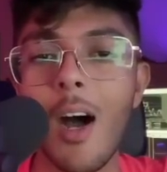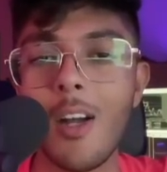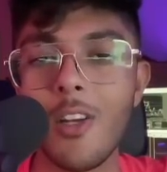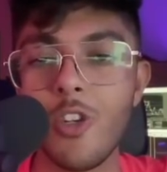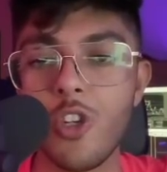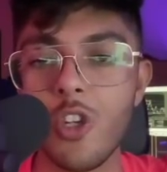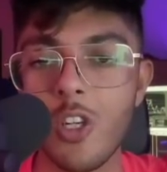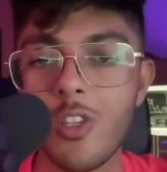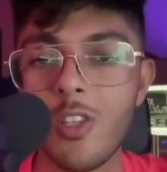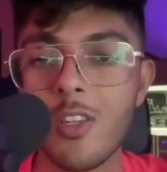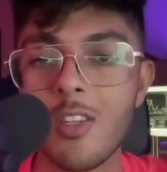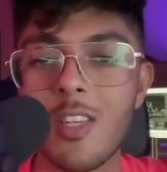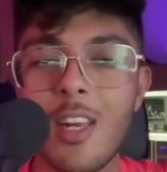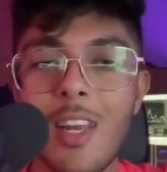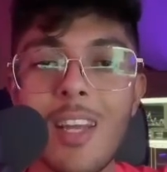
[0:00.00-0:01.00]
just
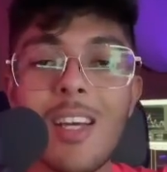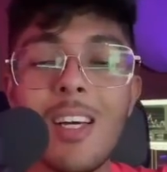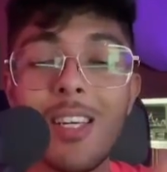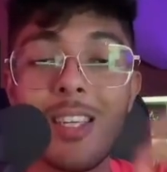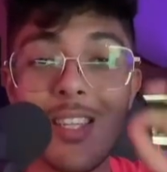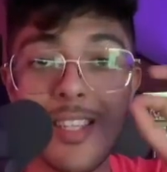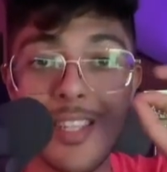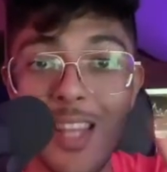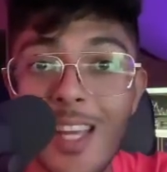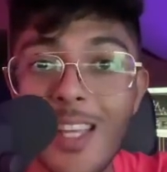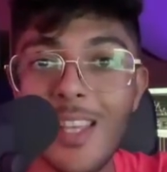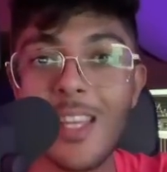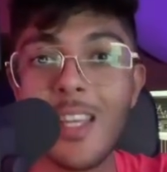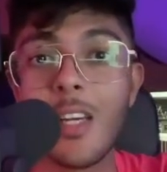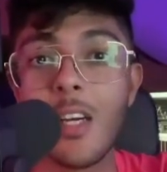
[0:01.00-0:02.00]
setting
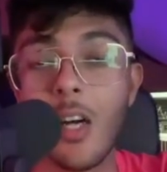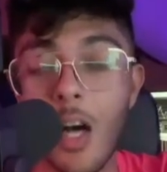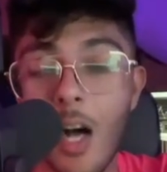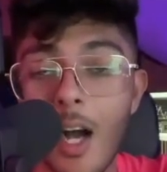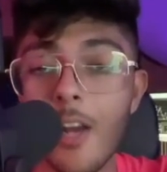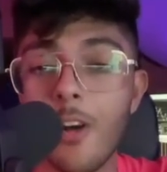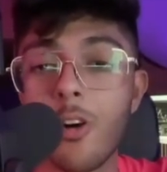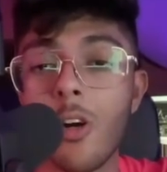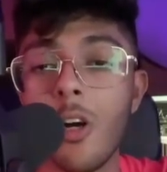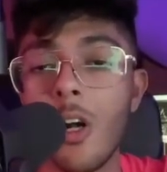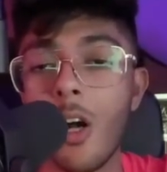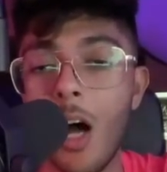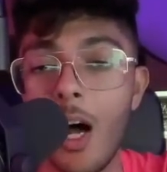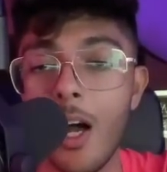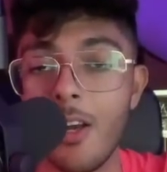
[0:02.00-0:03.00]
slightly higher
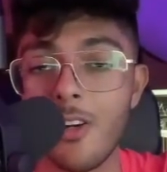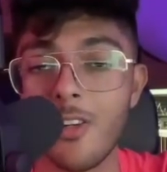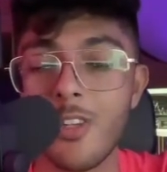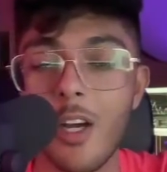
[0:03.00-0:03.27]
highs.